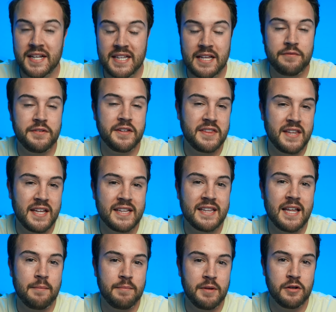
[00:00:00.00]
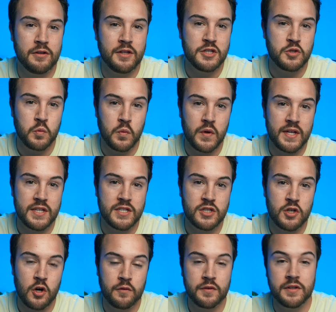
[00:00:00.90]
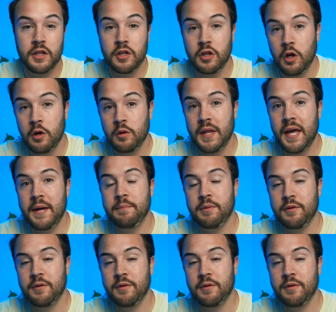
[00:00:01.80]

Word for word: I definitely think that mirrorless wins over the low light